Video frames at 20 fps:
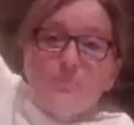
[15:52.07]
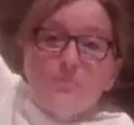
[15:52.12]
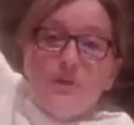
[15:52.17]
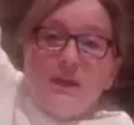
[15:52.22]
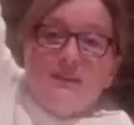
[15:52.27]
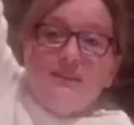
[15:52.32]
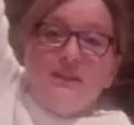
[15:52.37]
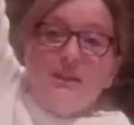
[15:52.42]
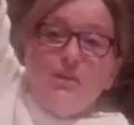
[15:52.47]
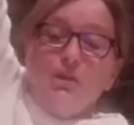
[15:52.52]

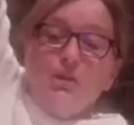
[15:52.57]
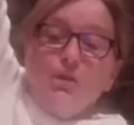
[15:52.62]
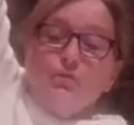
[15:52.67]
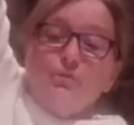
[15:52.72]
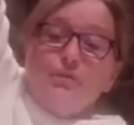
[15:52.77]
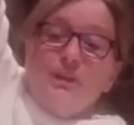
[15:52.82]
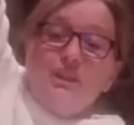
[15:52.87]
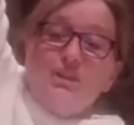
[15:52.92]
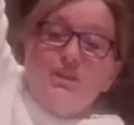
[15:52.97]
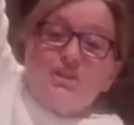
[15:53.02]
Breath in,
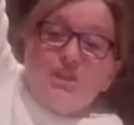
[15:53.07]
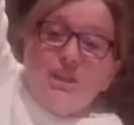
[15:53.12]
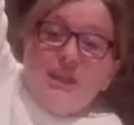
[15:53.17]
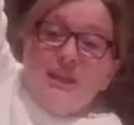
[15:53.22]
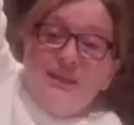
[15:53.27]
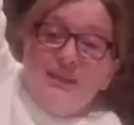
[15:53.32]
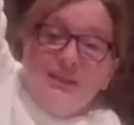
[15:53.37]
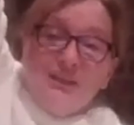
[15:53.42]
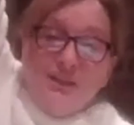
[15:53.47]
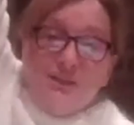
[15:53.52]
you're
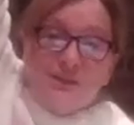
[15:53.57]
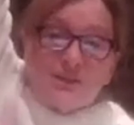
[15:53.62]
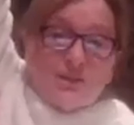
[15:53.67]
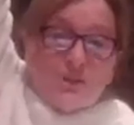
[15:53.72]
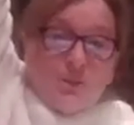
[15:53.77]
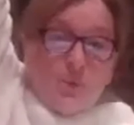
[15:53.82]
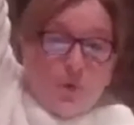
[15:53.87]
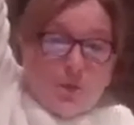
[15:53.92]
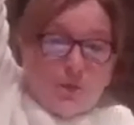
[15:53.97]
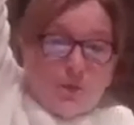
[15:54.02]
reaching.
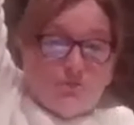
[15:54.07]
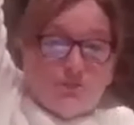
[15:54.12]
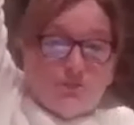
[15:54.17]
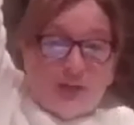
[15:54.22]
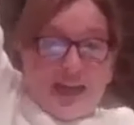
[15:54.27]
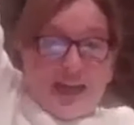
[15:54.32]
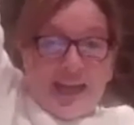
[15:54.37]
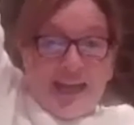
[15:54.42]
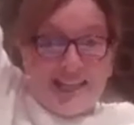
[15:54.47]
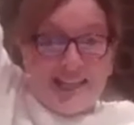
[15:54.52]
So on the
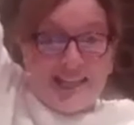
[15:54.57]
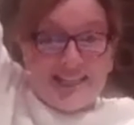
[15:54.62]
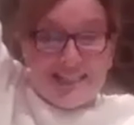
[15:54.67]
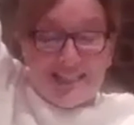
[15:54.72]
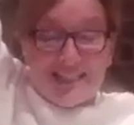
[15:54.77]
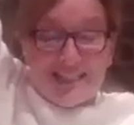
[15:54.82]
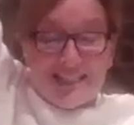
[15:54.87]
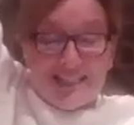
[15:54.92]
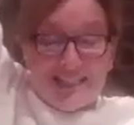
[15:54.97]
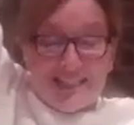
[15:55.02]
right hand
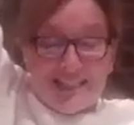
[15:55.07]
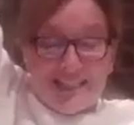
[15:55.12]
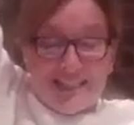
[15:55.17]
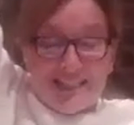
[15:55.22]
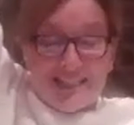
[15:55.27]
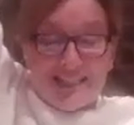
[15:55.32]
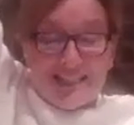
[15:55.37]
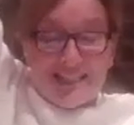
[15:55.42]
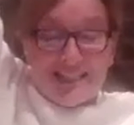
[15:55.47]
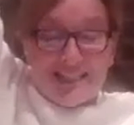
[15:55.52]
side,
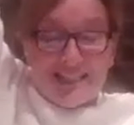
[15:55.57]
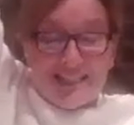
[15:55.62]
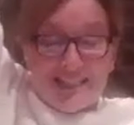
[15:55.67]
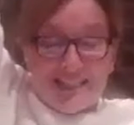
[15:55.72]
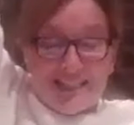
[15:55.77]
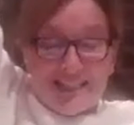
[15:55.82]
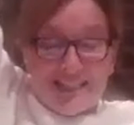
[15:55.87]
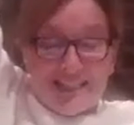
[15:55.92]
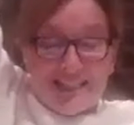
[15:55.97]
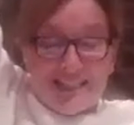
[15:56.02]

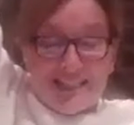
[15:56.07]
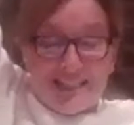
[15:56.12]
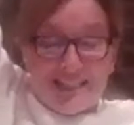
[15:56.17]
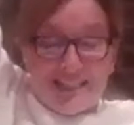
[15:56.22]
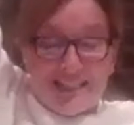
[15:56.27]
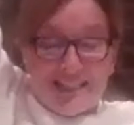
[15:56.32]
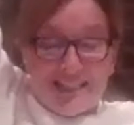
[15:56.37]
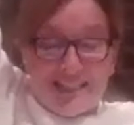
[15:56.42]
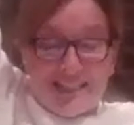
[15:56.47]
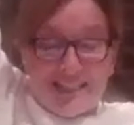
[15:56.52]
yeah, you've got a
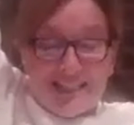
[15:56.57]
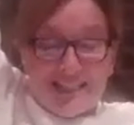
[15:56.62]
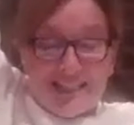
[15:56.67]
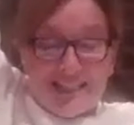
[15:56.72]
lovely big